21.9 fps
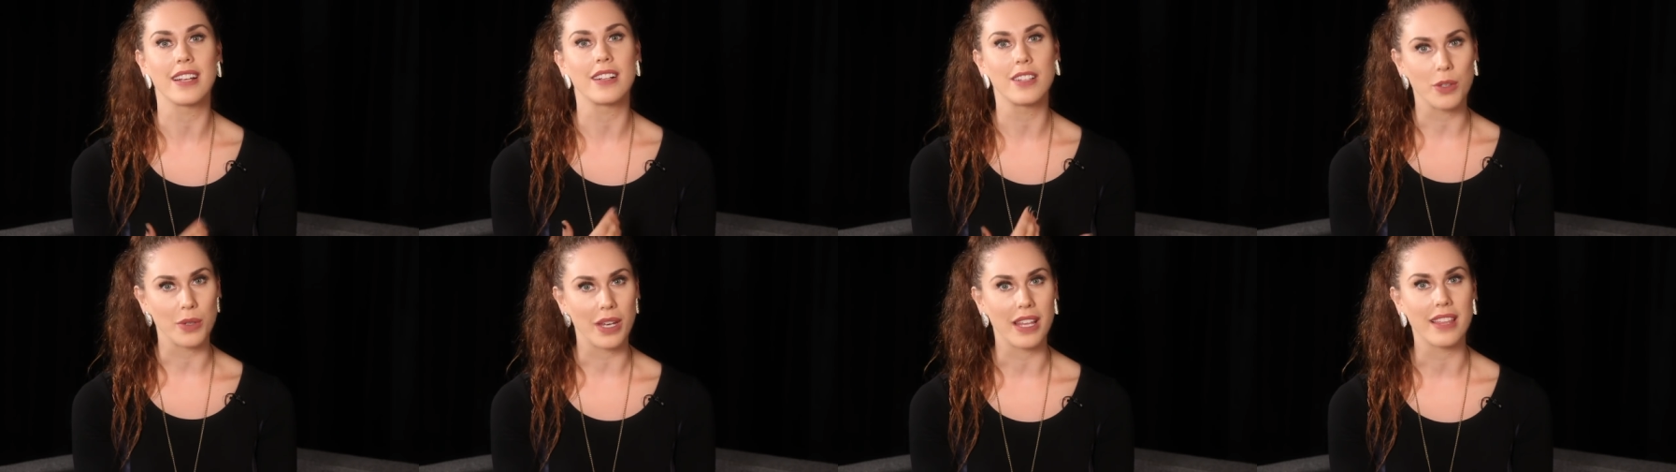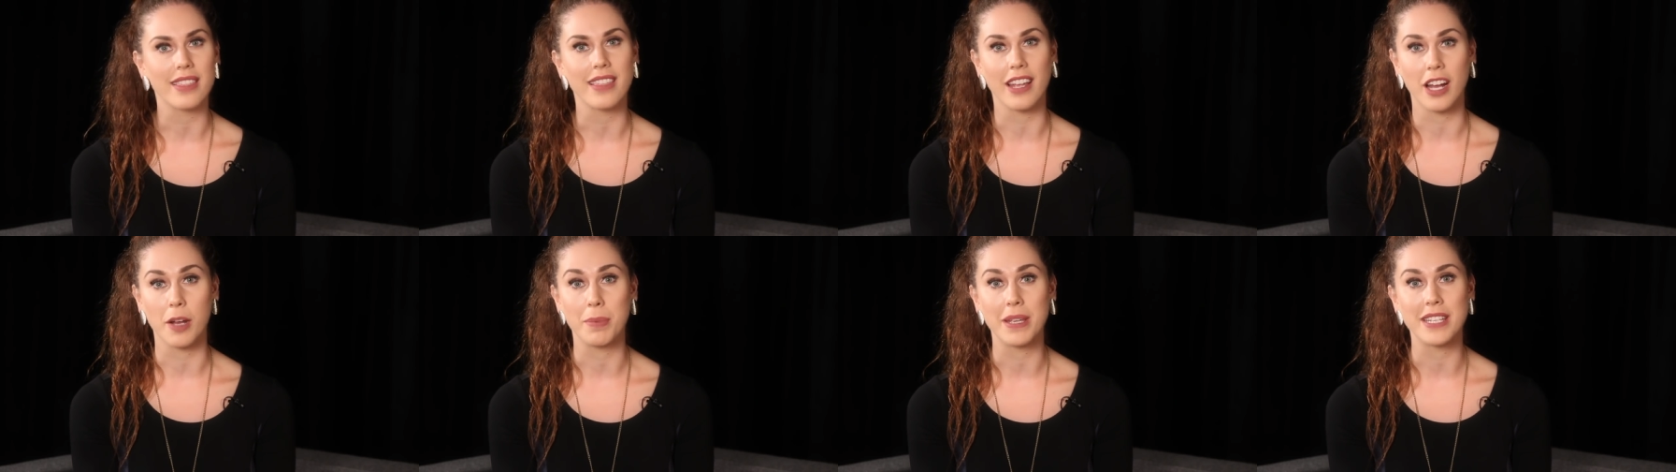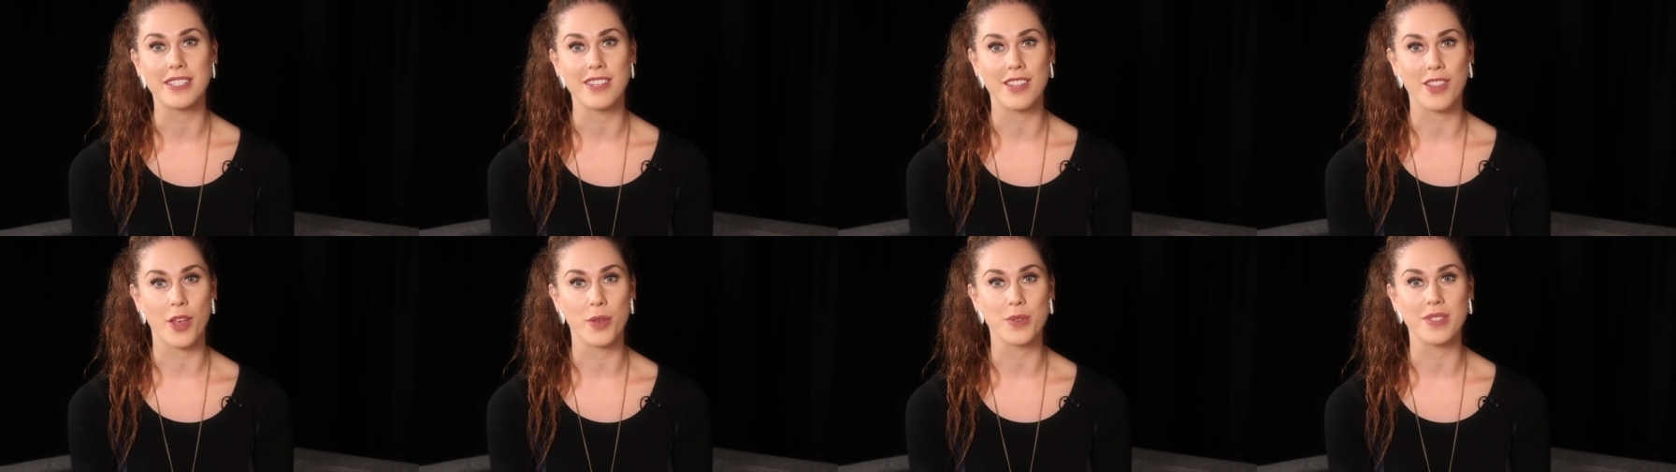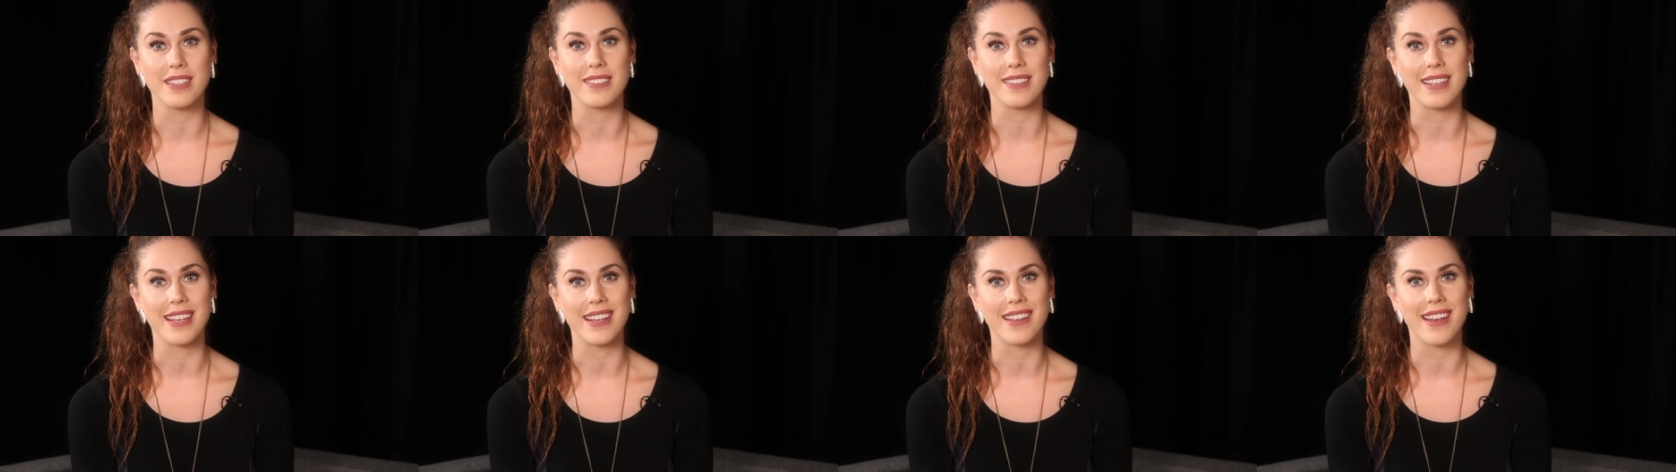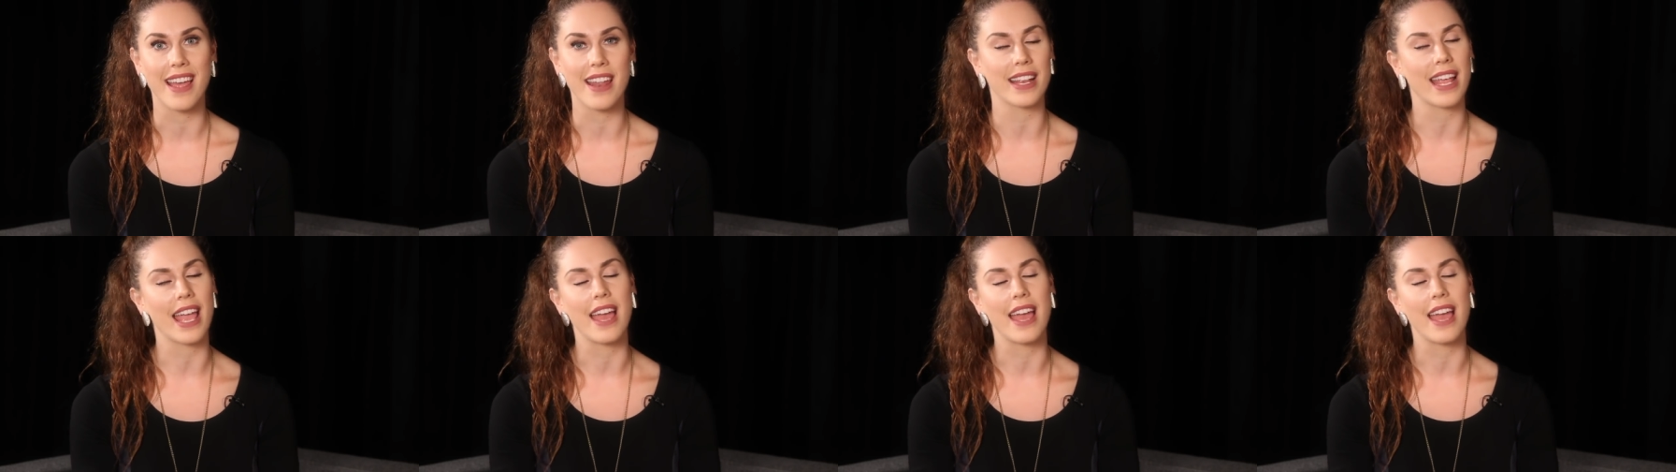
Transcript: including therapy to those in need. And